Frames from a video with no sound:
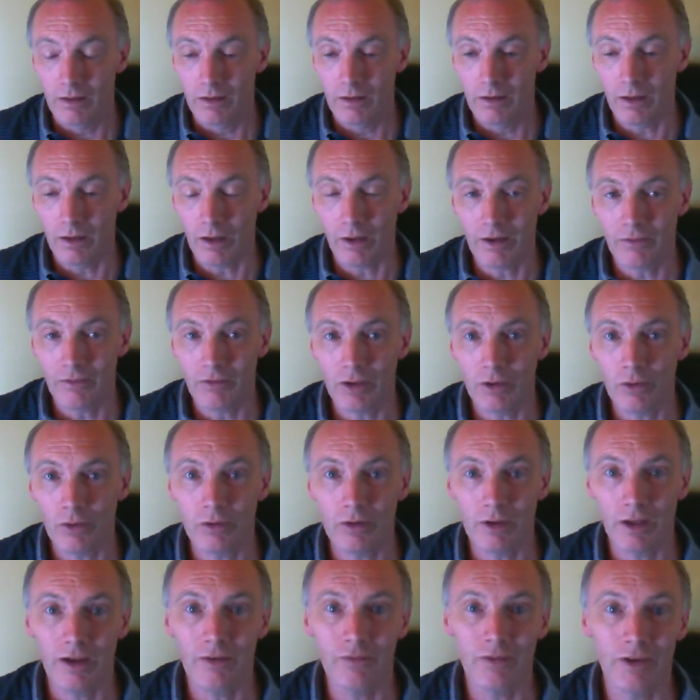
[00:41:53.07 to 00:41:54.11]

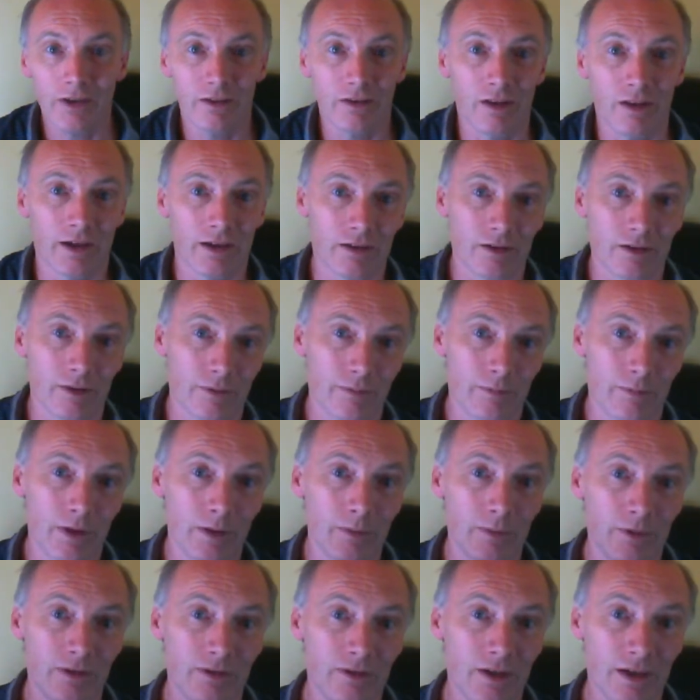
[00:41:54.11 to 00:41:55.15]
if it's like the
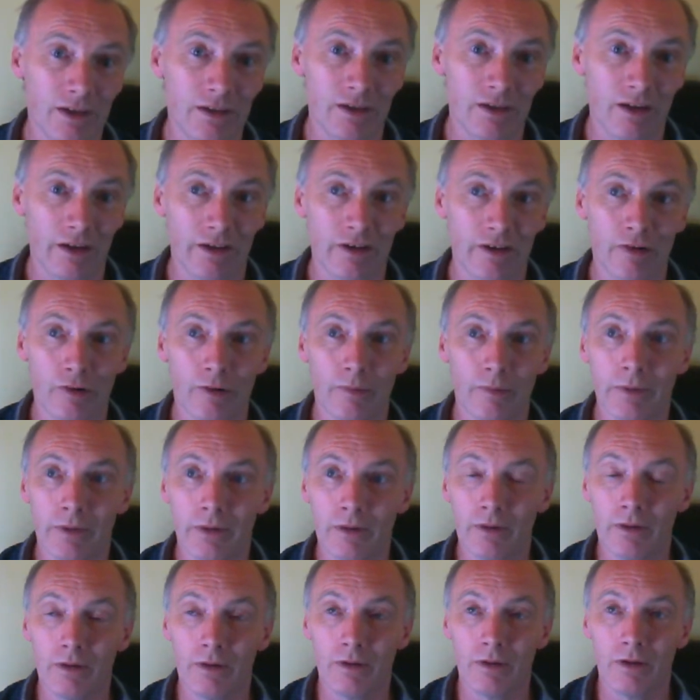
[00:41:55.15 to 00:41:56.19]
BBC turning up,
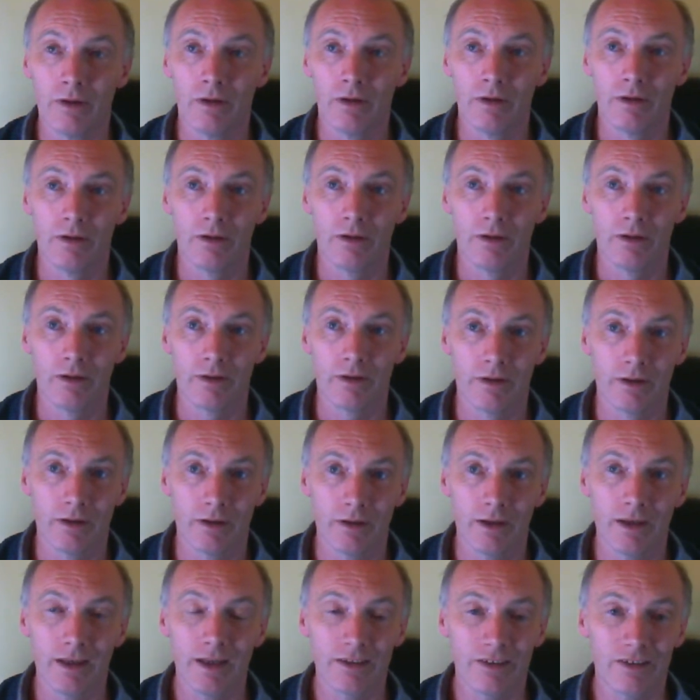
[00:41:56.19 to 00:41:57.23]

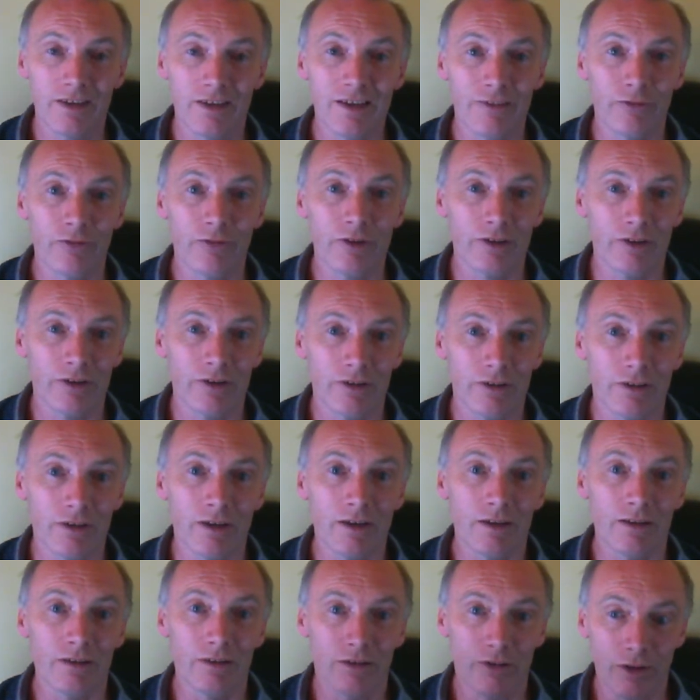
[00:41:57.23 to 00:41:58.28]
it's different, isn't
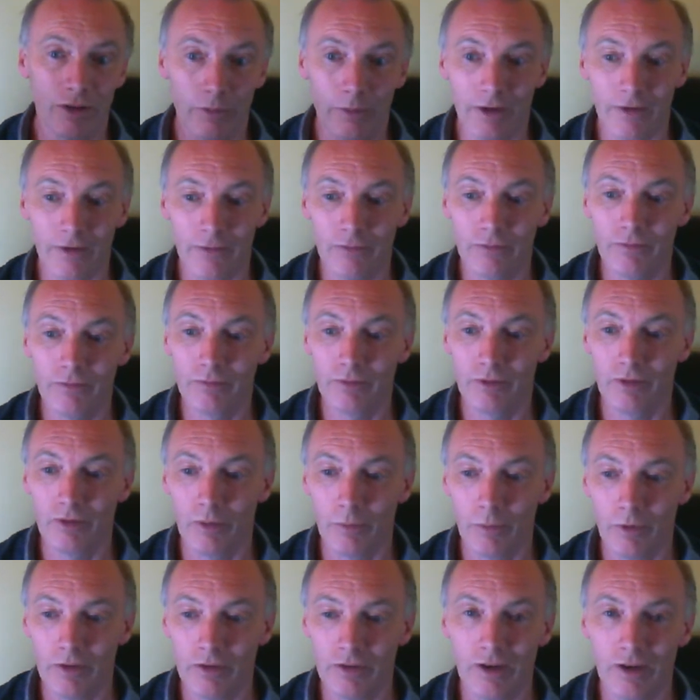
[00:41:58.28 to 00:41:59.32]
it? To if
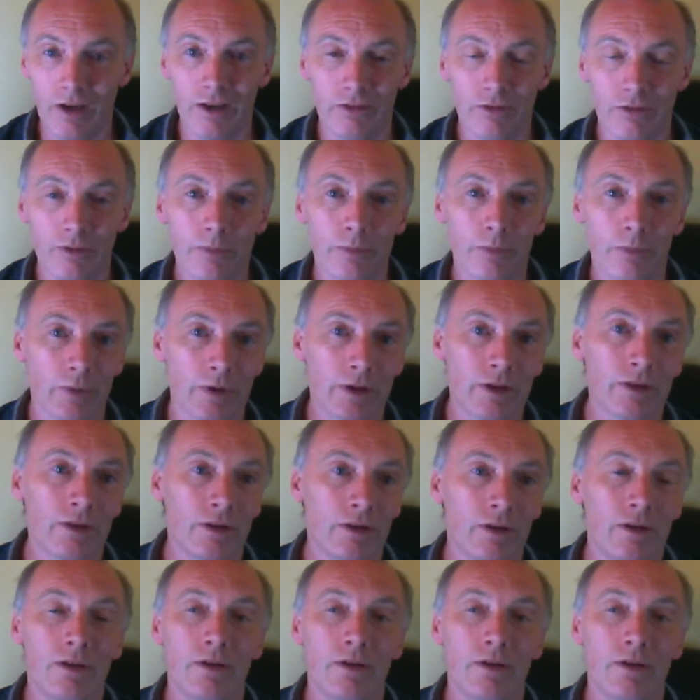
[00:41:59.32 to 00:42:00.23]
someone turns up with,